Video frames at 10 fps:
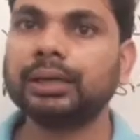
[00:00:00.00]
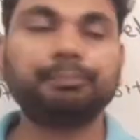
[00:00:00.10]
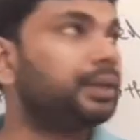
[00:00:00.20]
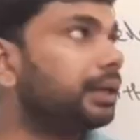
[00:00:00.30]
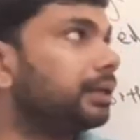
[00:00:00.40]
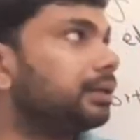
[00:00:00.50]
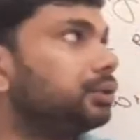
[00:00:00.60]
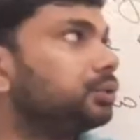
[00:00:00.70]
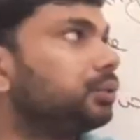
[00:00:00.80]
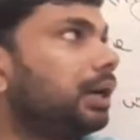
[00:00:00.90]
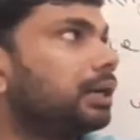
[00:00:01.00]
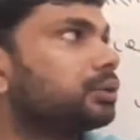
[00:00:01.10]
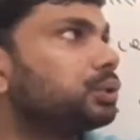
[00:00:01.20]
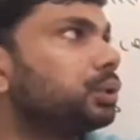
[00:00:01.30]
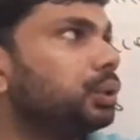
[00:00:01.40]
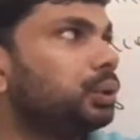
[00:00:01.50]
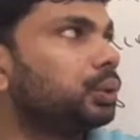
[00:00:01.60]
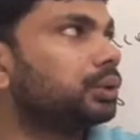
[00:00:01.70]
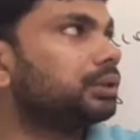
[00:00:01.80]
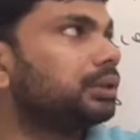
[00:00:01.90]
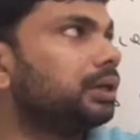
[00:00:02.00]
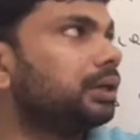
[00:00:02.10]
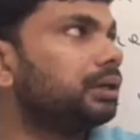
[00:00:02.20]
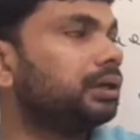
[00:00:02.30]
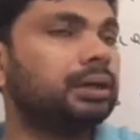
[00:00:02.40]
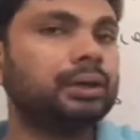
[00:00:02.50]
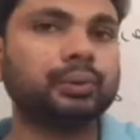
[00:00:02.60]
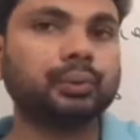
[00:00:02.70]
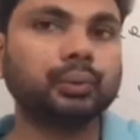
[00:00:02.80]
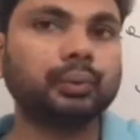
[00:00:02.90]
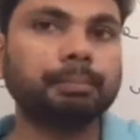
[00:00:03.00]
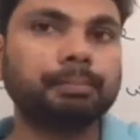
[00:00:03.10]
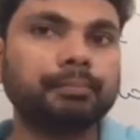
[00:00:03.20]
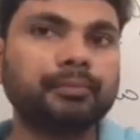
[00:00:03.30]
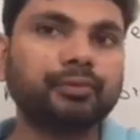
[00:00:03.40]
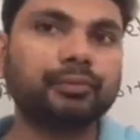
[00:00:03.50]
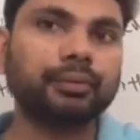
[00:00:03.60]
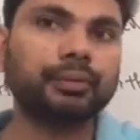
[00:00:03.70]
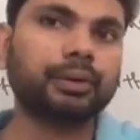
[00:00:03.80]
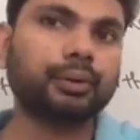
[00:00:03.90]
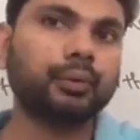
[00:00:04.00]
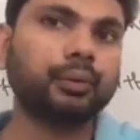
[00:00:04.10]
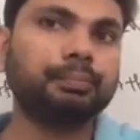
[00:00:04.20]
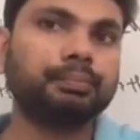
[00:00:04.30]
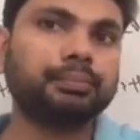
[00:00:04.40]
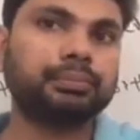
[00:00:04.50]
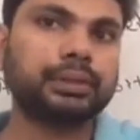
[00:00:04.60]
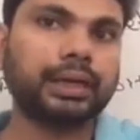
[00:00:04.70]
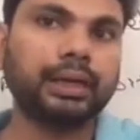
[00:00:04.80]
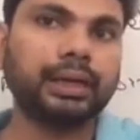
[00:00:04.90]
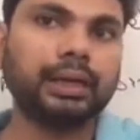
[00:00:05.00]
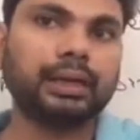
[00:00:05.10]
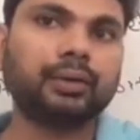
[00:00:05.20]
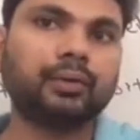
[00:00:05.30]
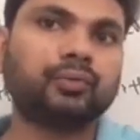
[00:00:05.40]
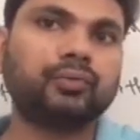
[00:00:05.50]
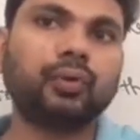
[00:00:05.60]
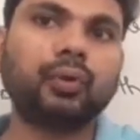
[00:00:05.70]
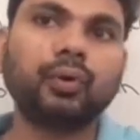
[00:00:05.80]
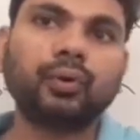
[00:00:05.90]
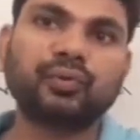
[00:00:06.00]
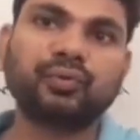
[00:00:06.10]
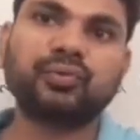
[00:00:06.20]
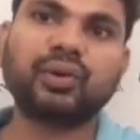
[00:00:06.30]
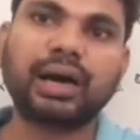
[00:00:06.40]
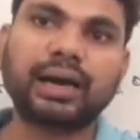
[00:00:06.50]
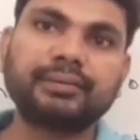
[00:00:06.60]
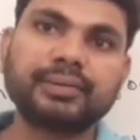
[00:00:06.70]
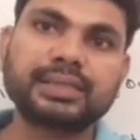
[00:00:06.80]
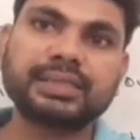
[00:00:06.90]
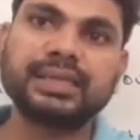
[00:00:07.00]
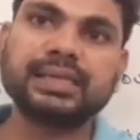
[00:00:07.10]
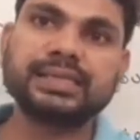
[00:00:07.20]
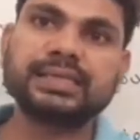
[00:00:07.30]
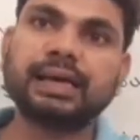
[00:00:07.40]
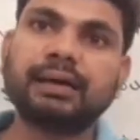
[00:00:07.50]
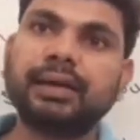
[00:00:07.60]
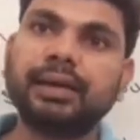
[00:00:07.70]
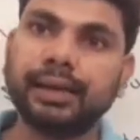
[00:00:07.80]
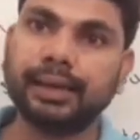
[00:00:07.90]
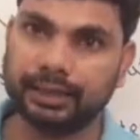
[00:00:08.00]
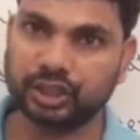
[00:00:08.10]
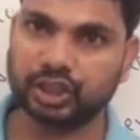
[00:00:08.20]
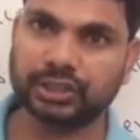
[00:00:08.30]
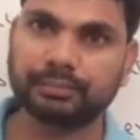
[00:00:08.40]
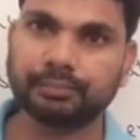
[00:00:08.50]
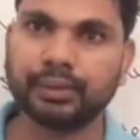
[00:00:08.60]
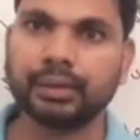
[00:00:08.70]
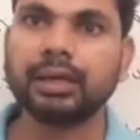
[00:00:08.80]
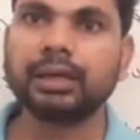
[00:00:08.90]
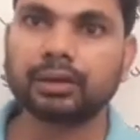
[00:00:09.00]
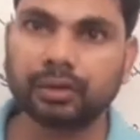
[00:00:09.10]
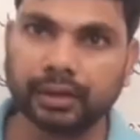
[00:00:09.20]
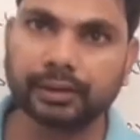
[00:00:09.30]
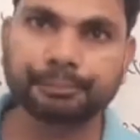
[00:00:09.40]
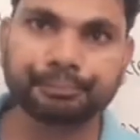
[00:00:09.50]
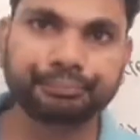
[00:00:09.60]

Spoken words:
then you have to look there group 3, 4, 5, 6, 7, 8. Clear?